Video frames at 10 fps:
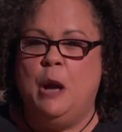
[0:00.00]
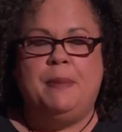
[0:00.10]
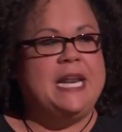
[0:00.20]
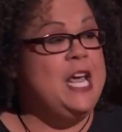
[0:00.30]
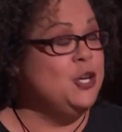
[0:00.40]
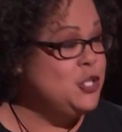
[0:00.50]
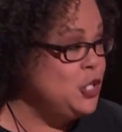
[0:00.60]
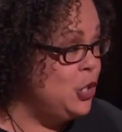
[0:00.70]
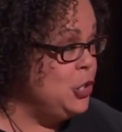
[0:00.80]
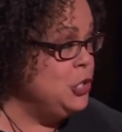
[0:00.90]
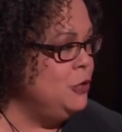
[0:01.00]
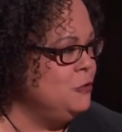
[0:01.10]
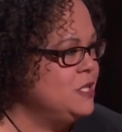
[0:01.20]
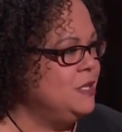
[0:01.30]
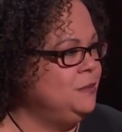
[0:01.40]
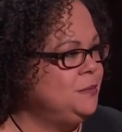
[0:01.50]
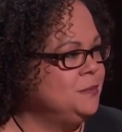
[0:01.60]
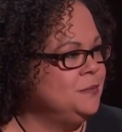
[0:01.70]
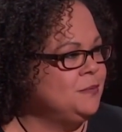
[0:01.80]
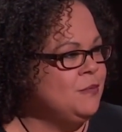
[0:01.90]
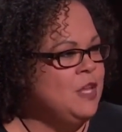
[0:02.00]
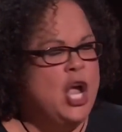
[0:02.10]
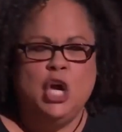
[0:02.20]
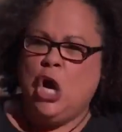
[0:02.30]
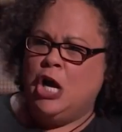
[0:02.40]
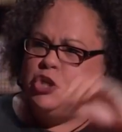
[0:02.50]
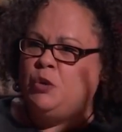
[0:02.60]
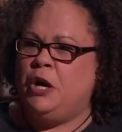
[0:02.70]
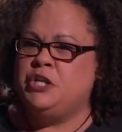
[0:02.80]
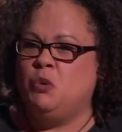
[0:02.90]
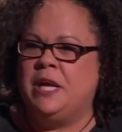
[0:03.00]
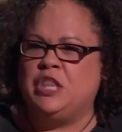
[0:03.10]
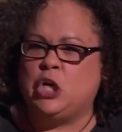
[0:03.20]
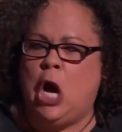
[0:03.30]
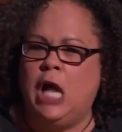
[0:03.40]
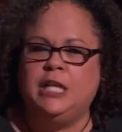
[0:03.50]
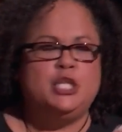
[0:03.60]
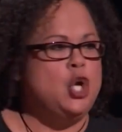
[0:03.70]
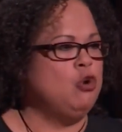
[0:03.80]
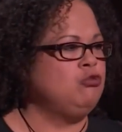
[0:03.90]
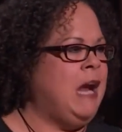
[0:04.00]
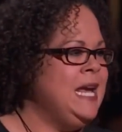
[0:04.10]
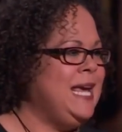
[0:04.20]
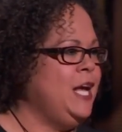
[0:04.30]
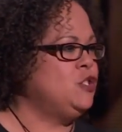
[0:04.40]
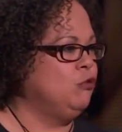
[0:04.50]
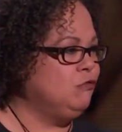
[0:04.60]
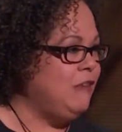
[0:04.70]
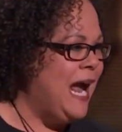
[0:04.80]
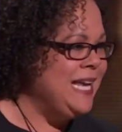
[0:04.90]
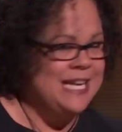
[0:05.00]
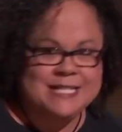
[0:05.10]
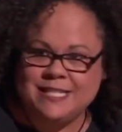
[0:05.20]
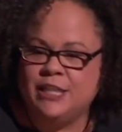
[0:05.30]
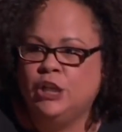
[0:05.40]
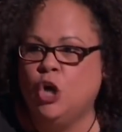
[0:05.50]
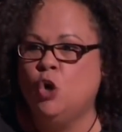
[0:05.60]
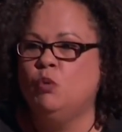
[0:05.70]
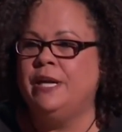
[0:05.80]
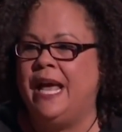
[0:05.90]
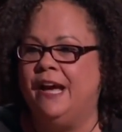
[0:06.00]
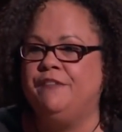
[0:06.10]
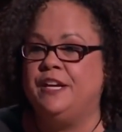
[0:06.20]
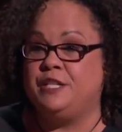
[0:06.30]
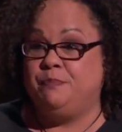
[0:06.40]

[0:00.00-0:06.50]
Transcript: But here's the good news. Contrary to what the college rankings racket would have us